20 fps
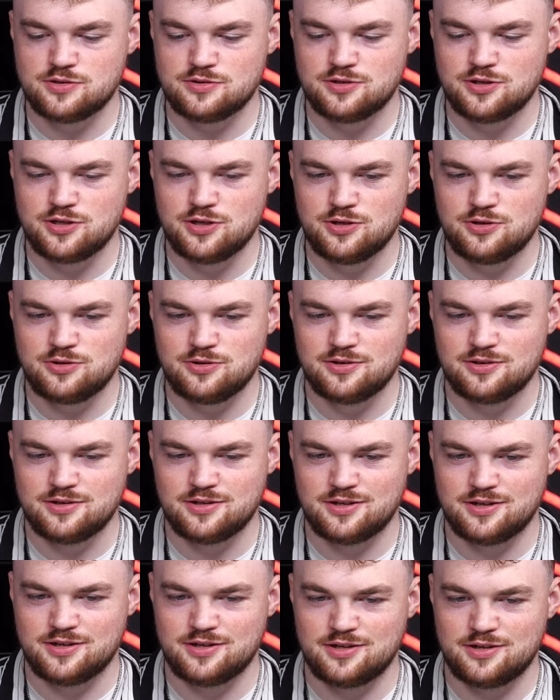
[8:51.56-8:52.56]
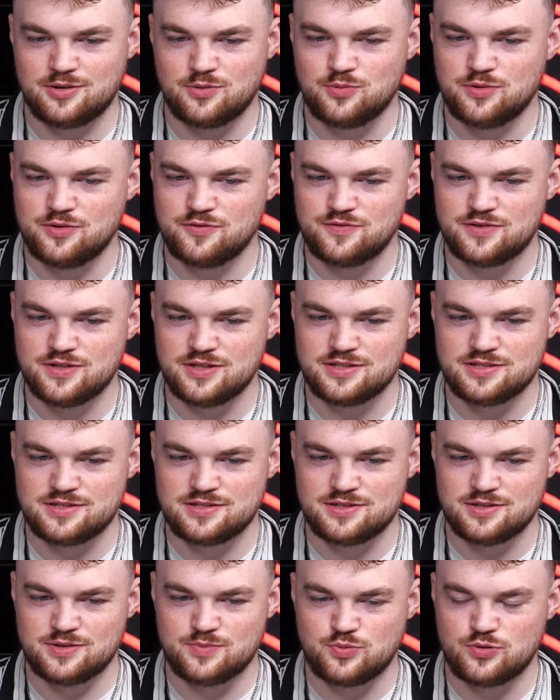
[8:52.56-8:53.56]
here with
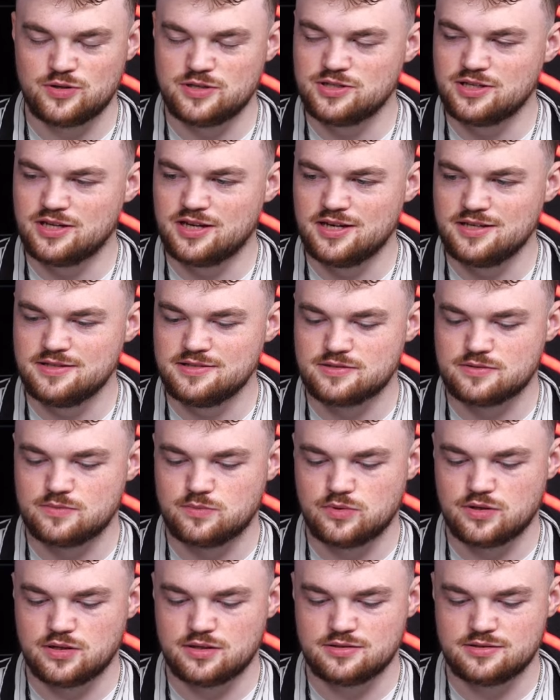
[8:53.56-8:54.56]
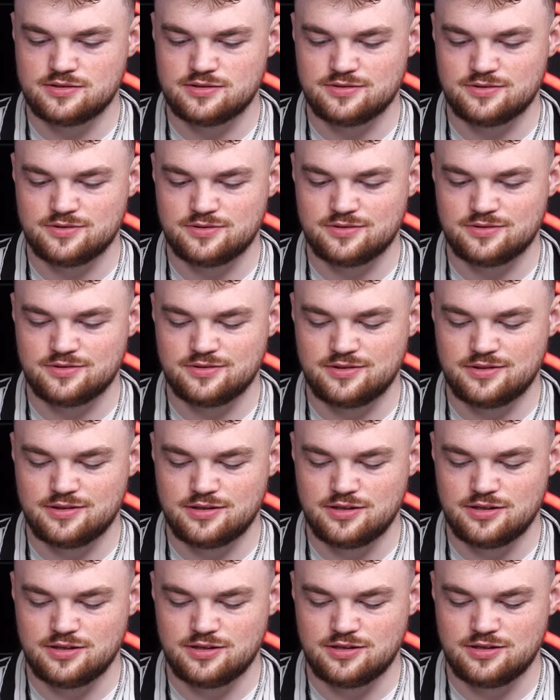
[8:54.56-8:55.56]
these predicates, but
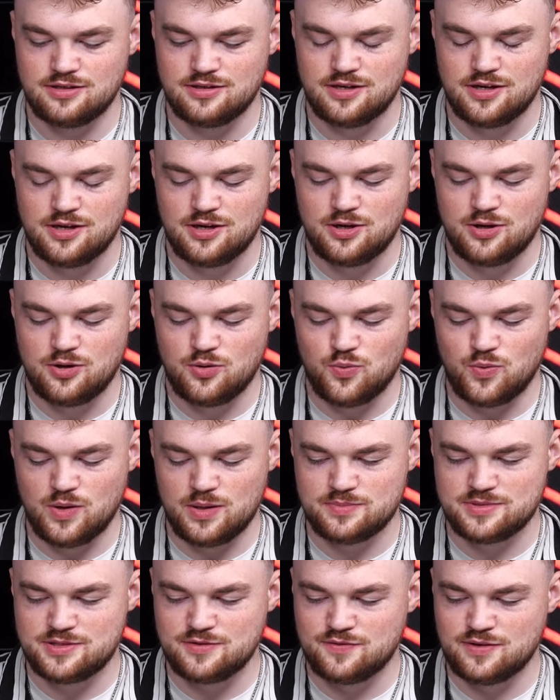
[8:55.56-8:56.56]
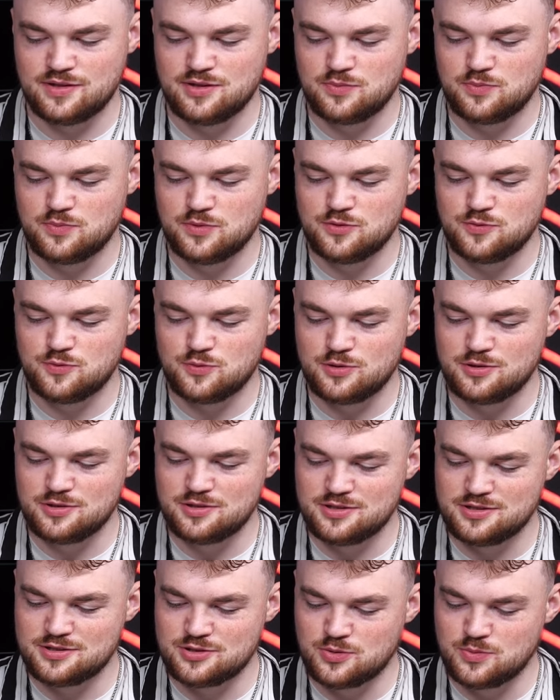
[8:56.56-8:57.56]
the web development
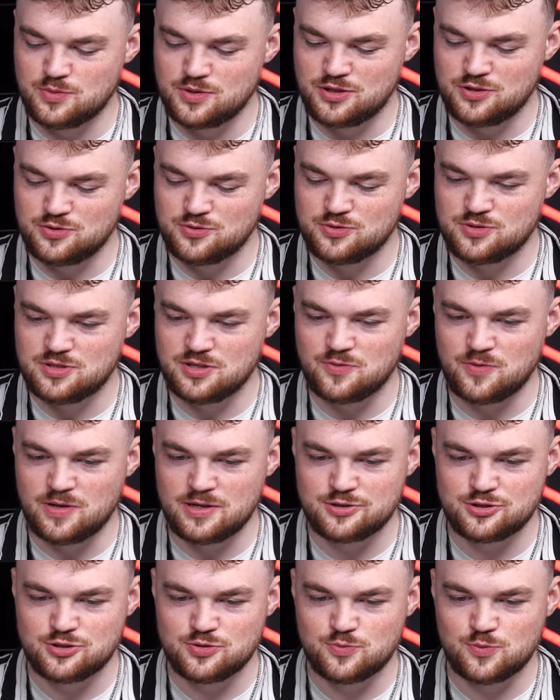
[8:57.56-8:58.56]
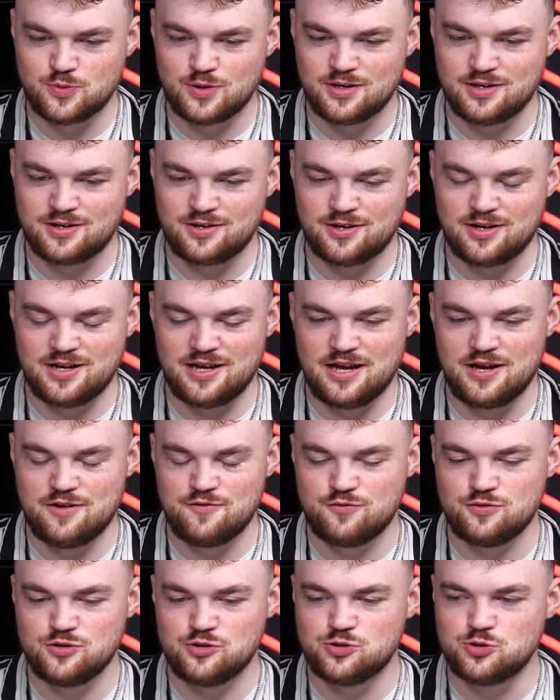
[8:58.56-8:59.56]
world is coming into direction where
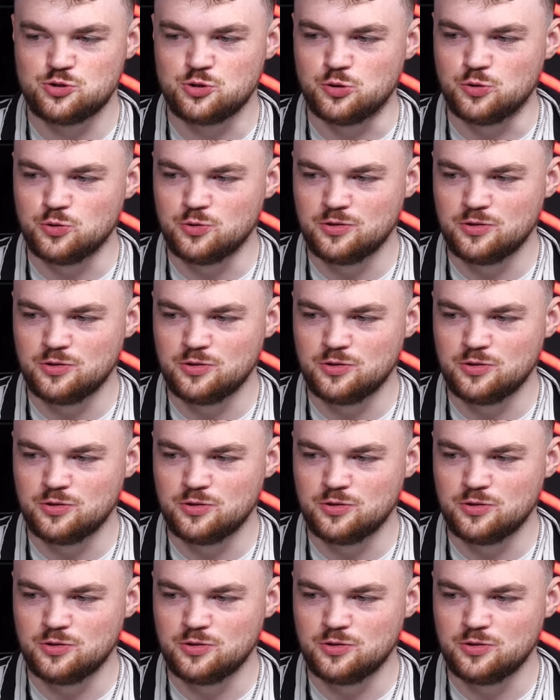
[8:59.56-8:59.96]
every tool